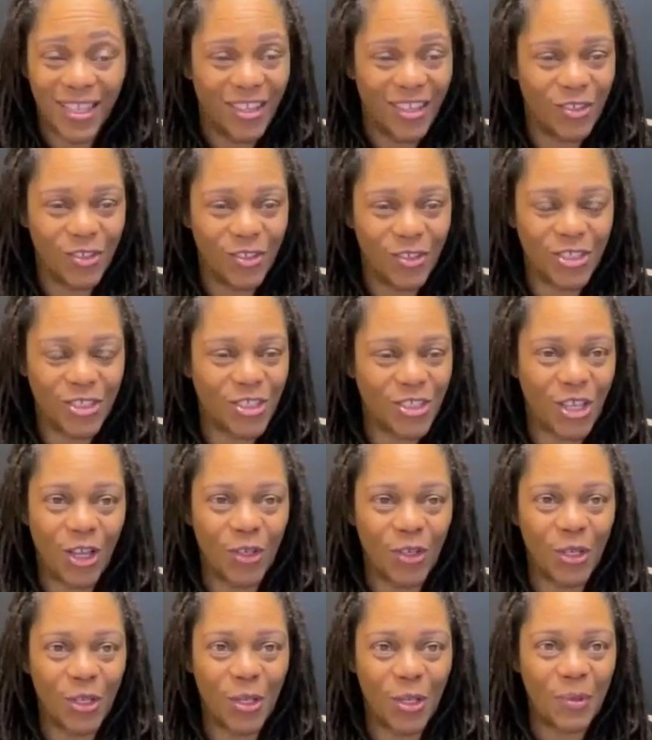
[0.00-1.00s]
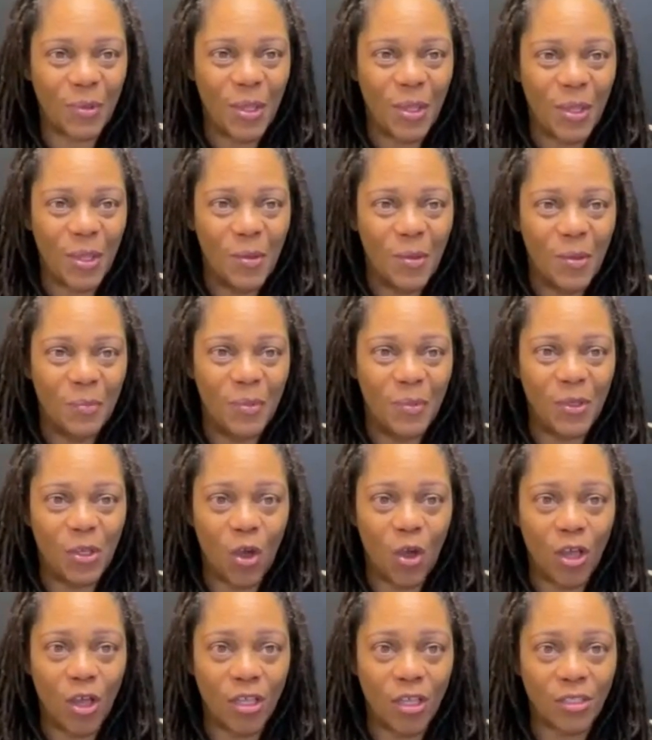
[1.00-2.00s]
You're just caught up,
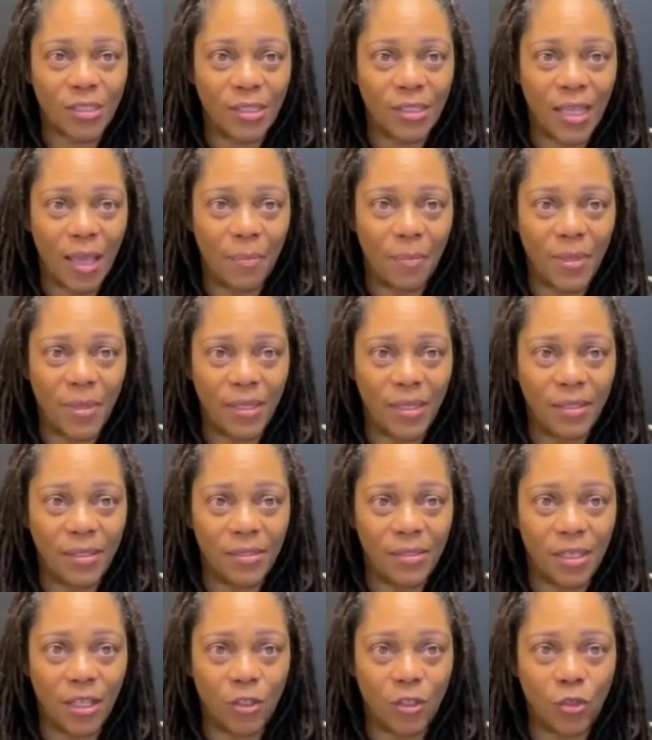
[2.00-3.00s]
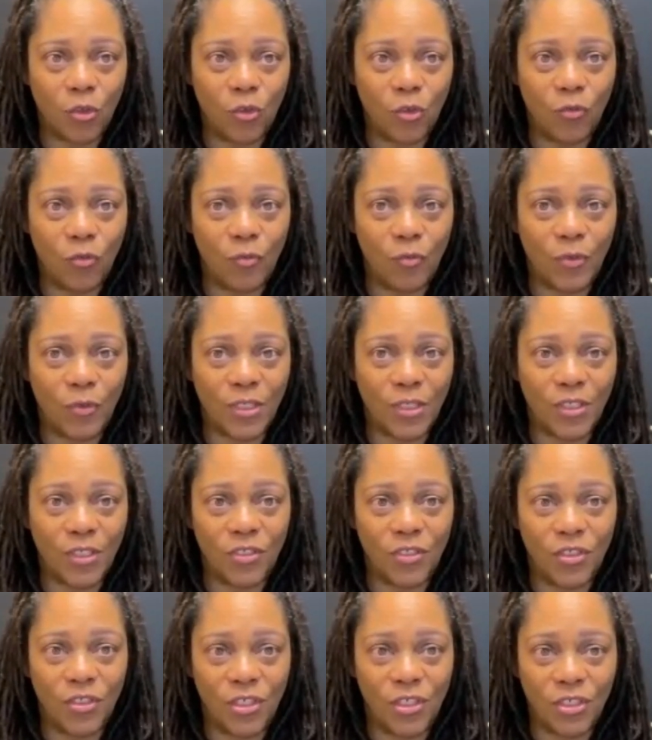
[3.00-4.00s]
because that means that you've
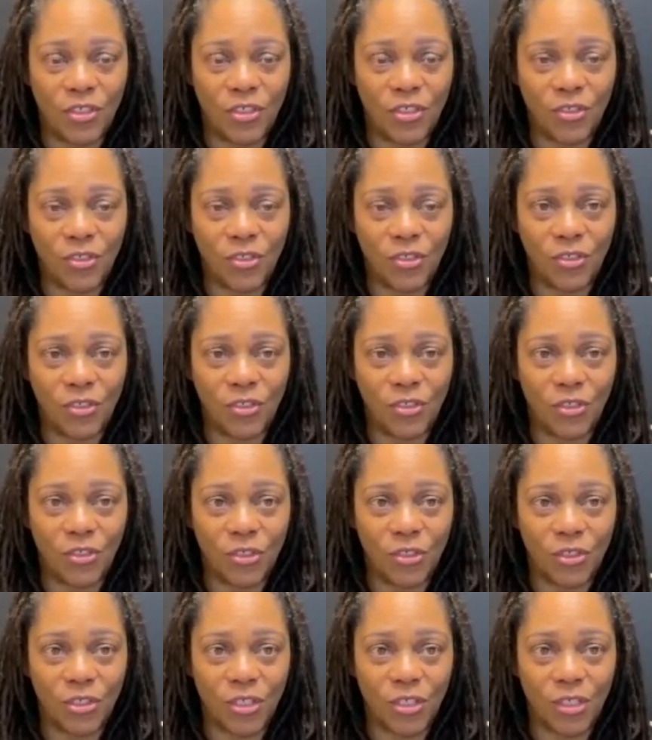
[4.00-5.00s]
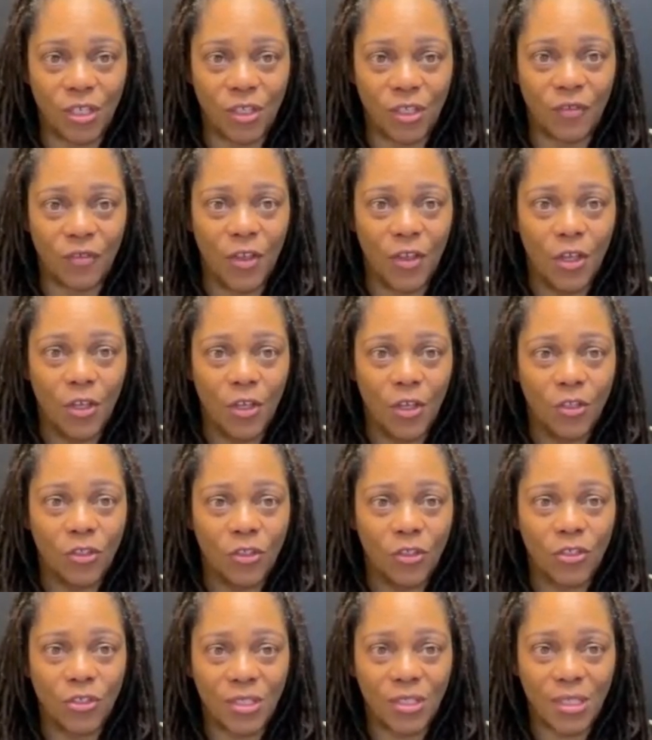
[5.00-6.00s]
conditioned yourself
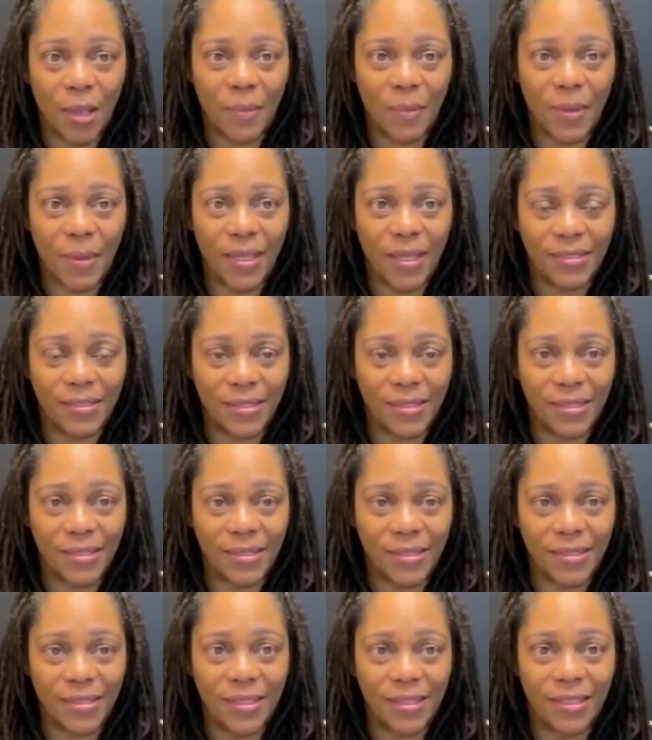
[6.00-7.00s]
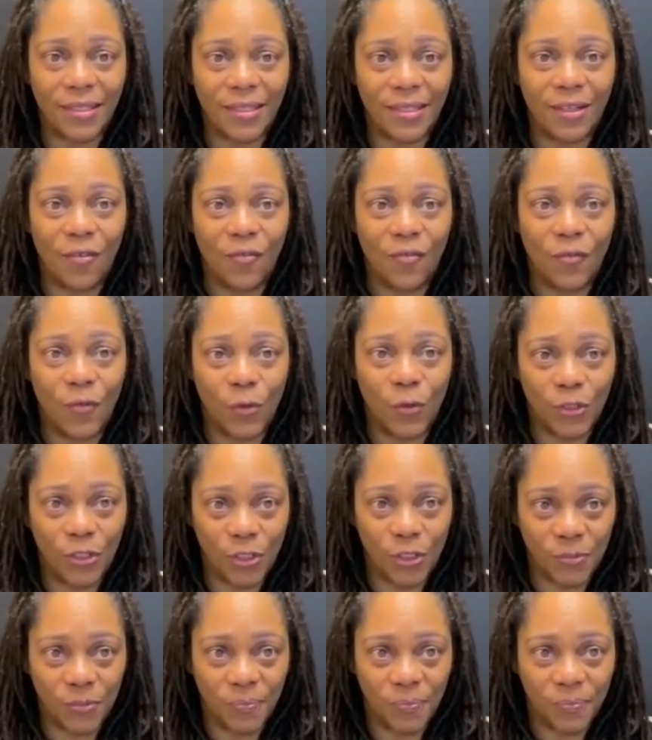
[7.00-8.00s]
to stop existing for
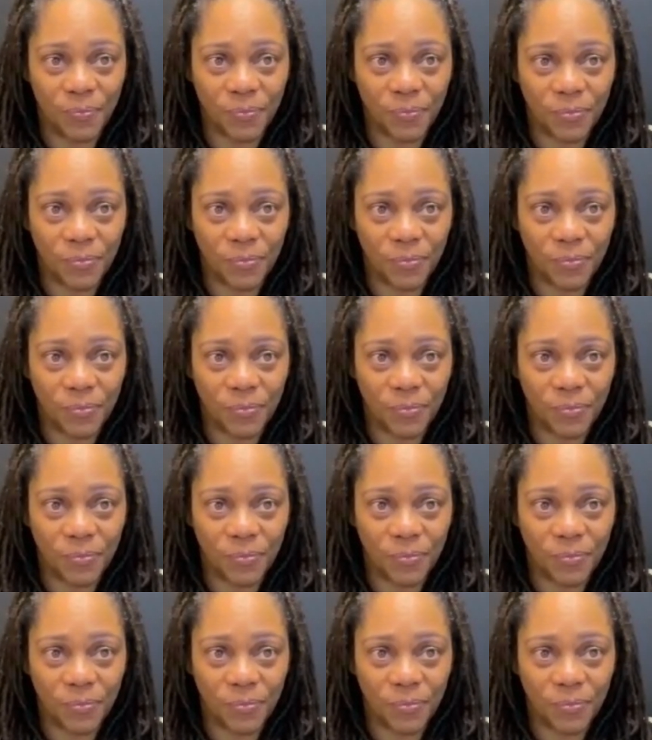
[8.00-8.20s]
you.